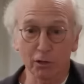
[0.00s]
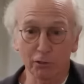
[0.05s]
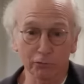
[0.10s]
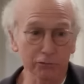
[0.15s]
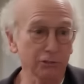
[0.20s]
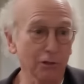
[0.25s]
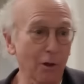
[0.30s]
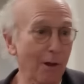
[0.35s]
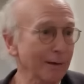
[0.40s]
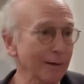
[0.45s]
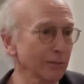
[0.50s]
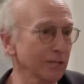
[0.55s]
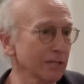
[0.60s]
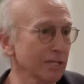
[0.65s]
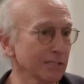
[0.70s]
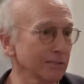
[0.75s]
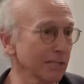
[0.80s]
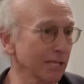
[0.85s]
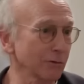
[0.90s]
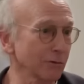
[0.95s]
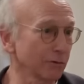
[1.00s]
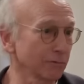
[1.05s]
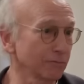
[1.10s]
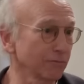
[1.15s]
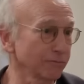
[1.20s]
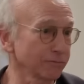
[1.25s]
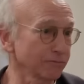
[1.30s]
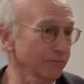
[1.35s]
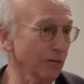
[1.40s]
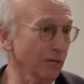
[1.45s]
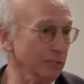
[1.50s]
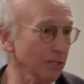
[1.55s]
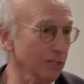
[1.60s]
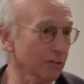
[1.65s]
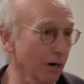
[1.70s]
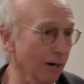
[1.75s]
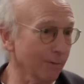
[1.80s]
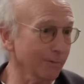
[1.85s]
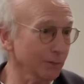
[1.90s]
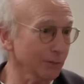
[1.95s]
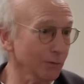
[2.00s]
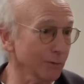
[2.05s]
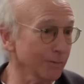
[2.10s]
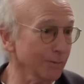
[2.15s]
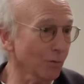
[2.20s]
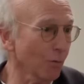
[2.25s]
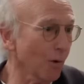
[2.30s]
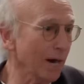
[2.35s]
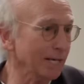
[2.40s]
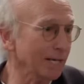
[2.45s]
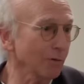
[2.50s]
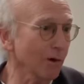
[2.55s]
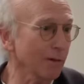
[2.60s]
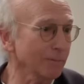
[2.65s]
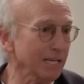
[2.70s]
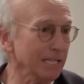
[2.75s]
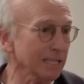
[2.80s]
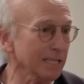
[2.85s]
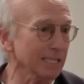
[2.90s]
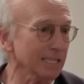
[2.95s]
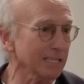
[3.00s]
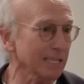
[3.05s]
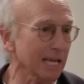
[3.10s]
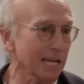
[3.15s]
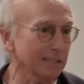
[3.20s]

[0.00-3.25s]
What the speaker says: So I would think that you fucked a garbage woman? Why do you want me to think